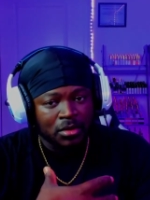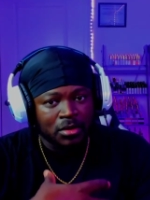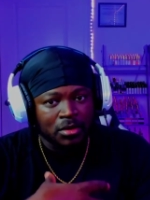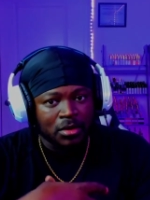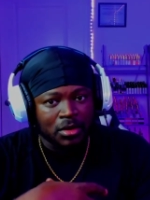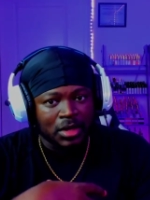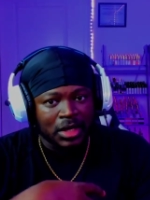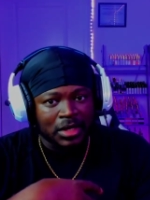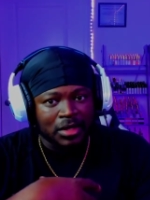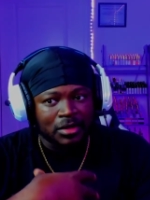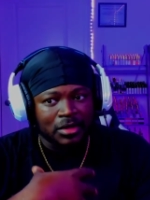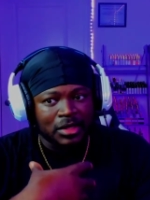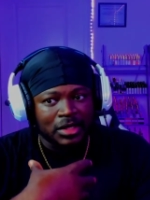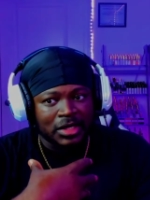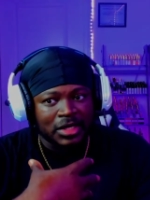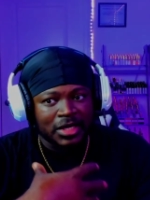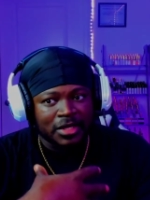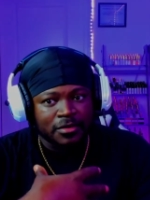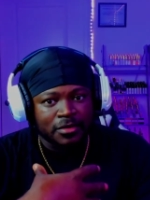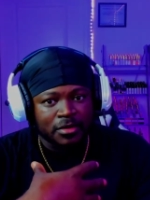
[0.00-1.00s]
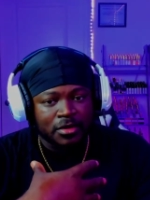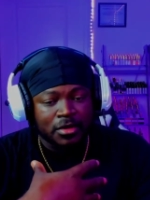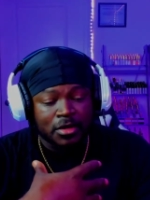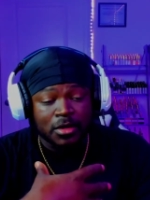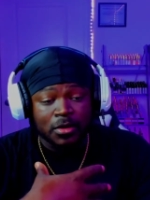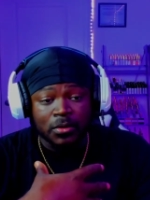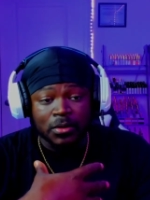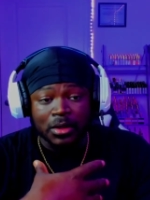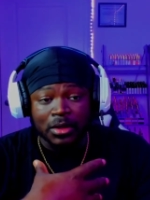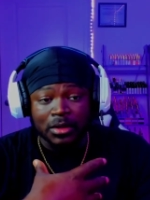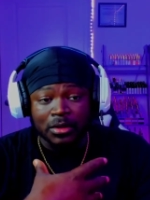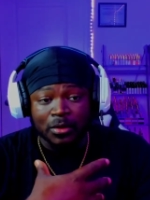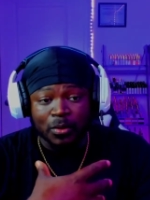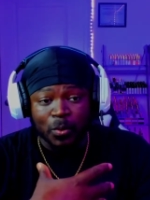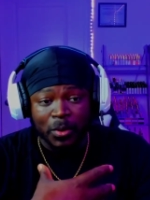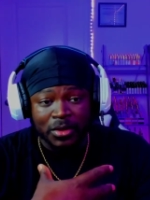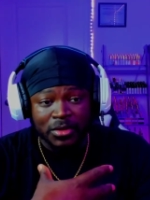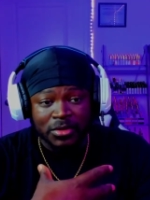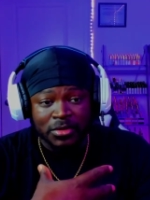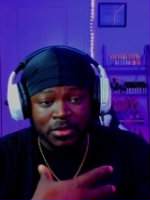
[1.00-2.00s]
like a leather coat in the
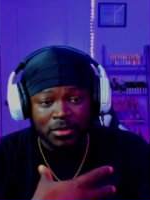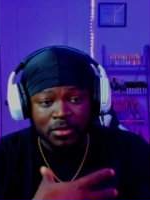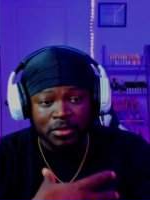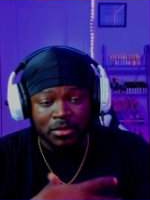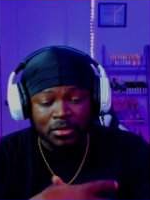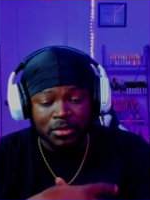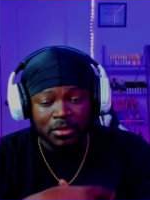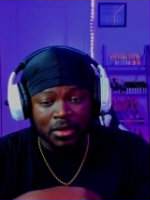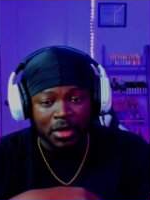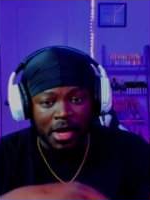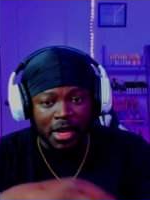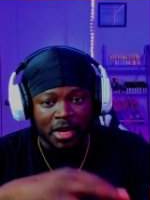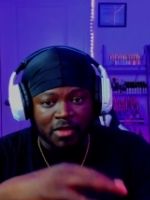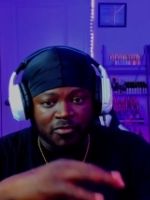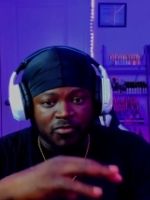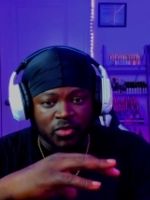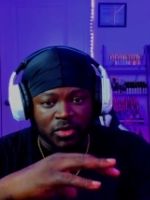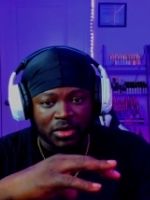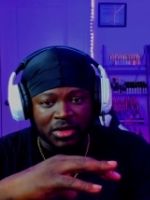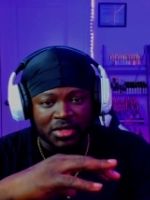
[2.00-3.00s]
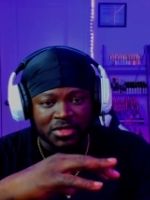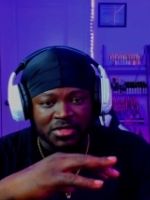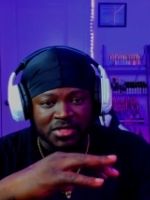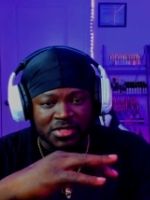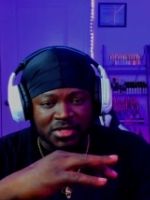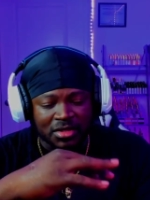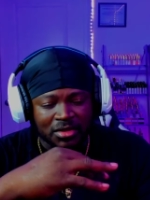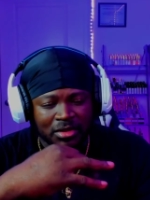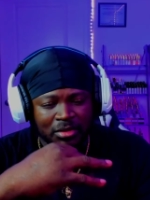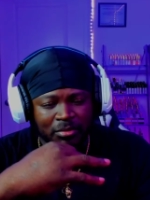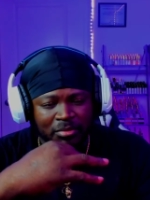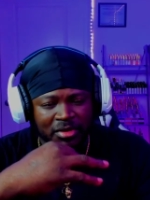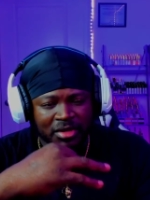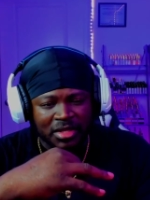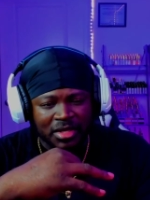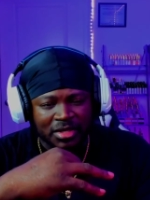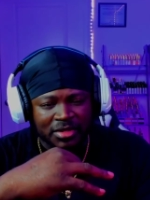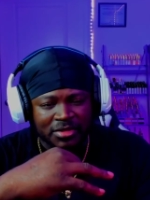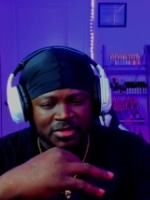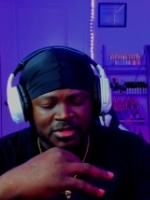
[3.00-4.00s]
winter. And if you can get just a little bit of
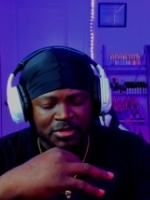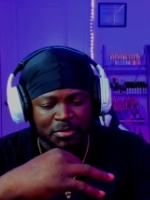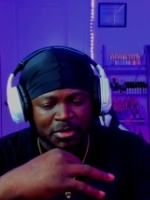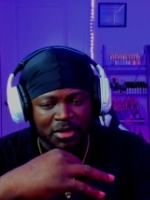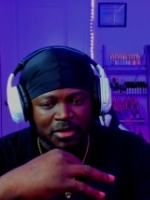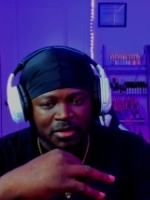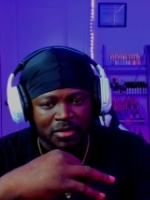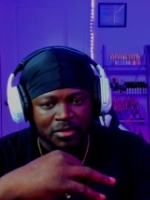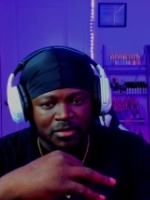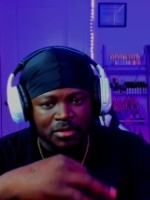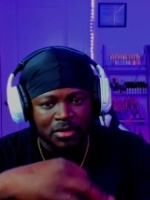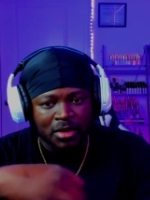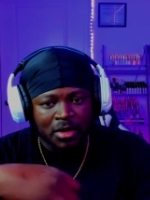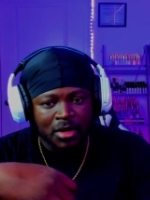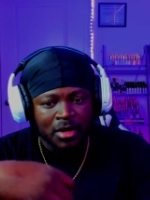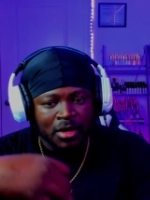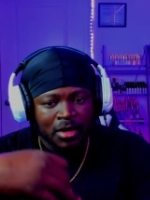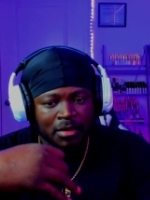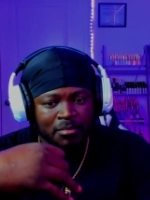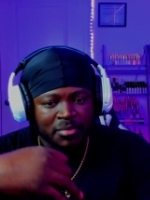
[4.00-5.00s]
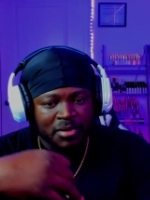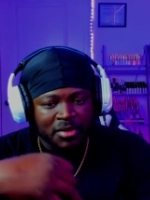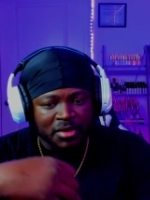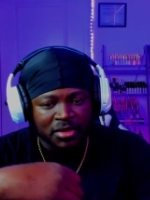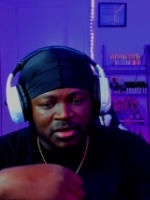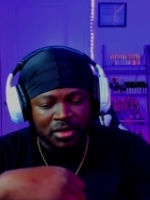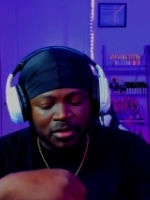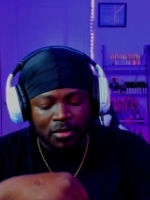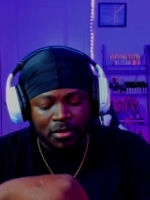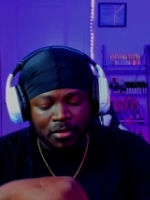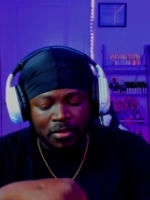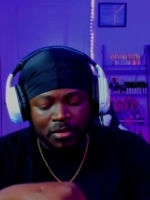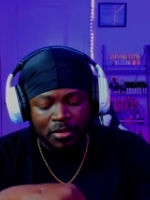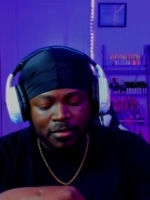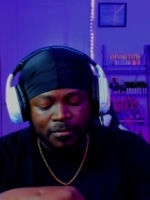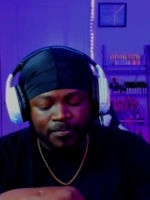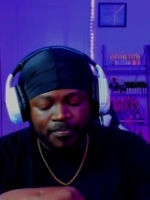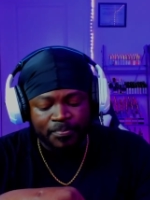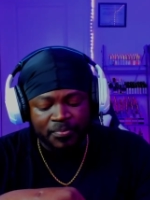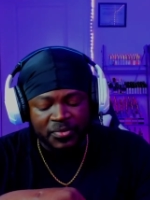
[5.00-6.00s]
that smell, putting it
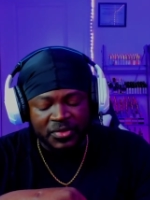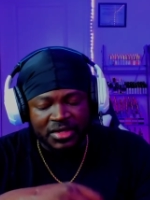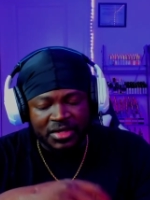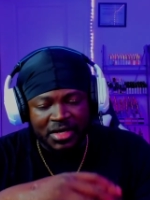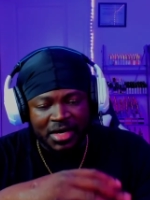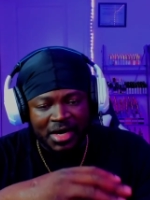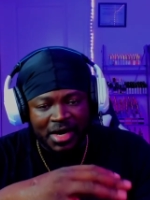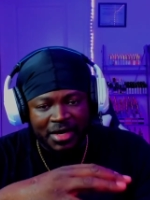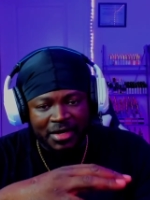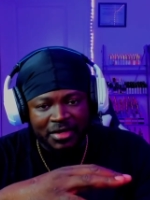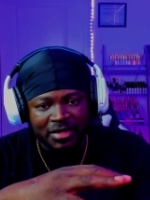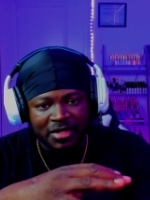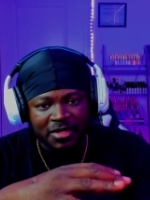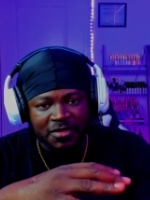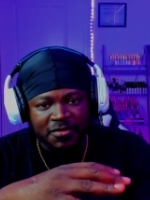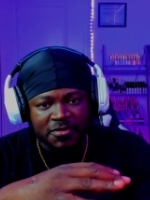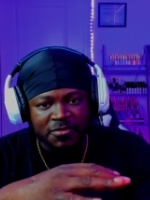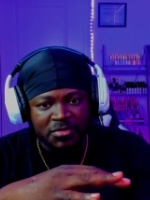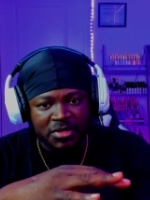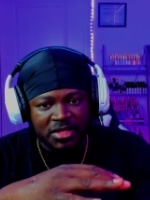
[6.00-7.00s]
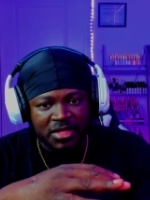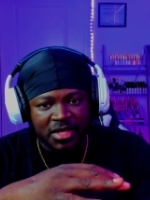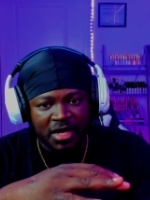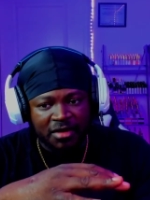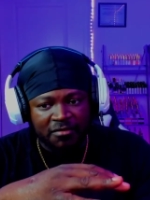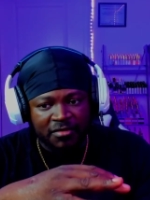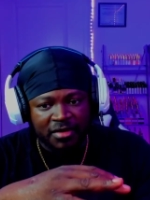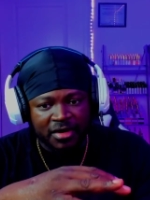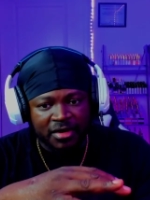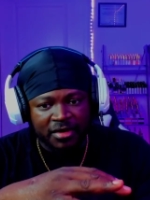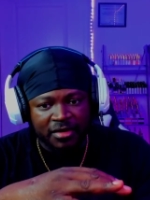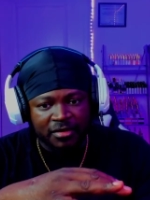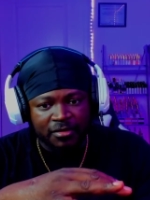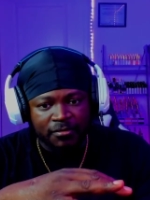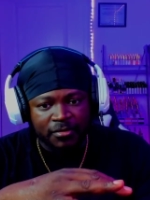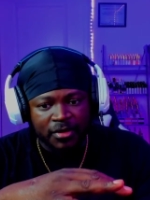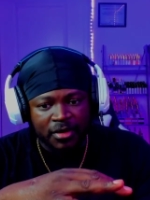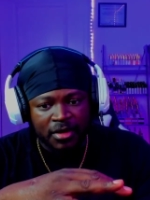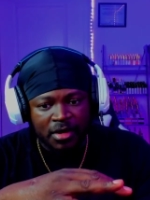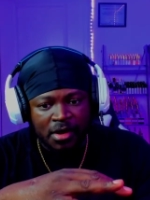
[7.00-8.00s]
on, it kind of gives me that vibe.
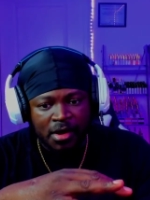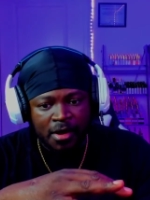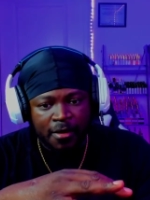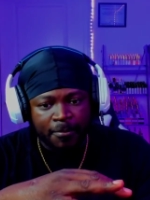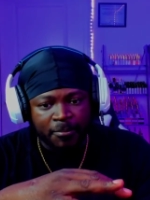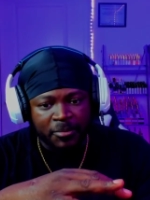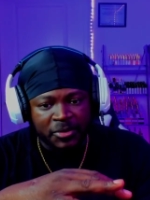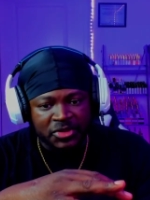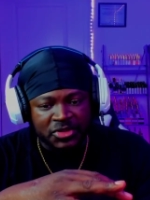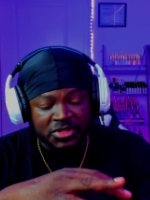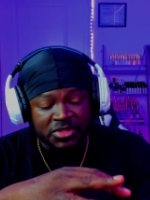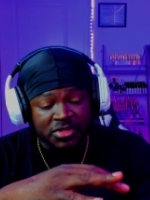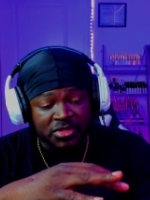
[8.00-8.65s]
But just a